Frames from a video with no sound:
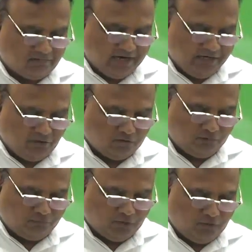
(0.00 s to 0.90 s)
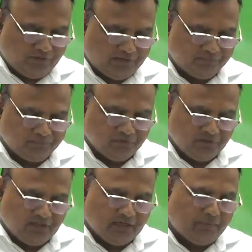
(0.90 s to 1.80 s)
write on the following
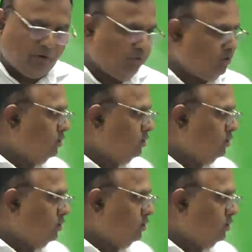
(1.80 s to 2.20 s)
in about